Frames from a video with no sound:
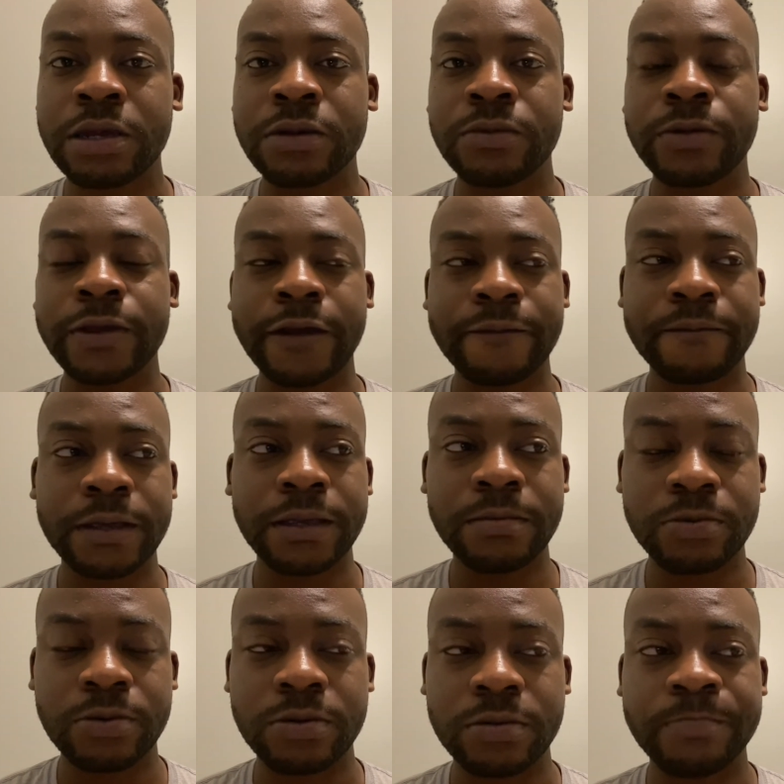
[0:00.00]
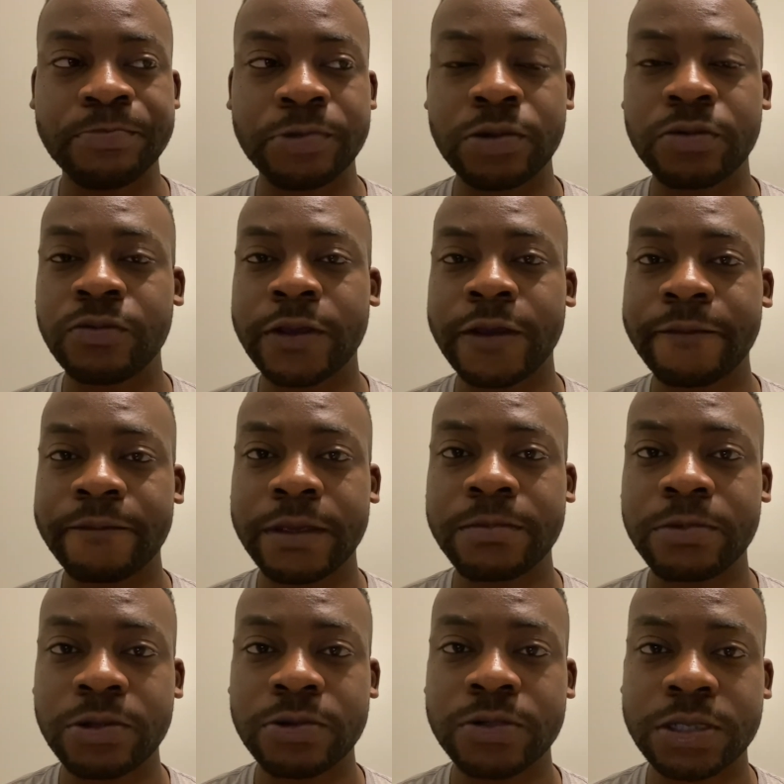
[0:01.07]
We have people, we have
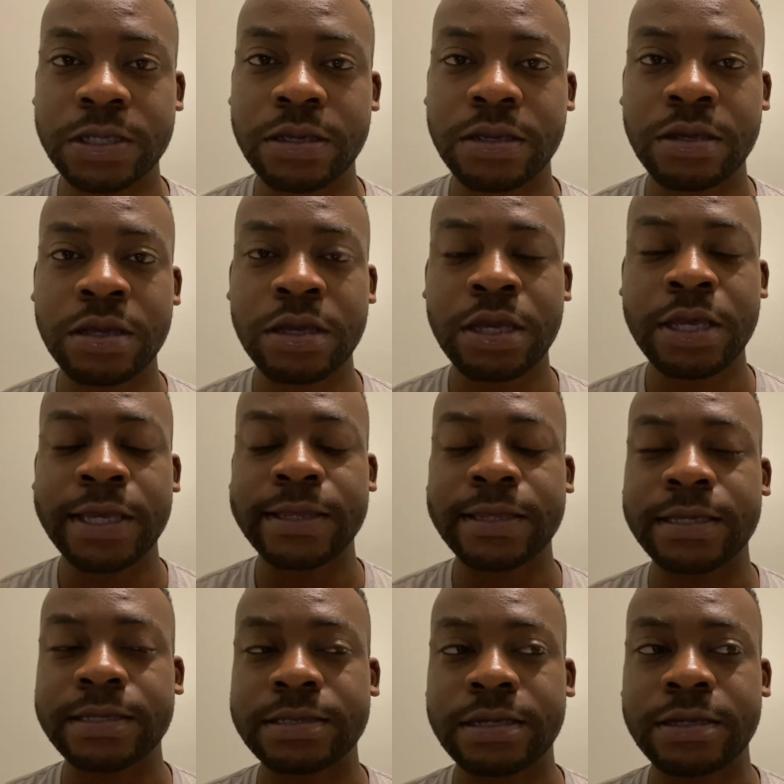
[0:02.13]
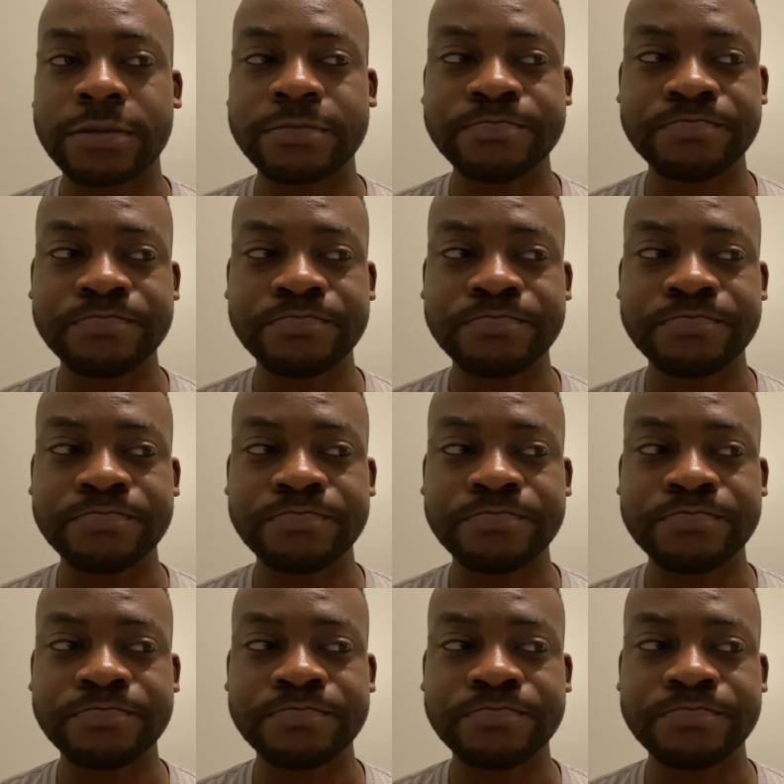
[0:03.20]
people who say things like,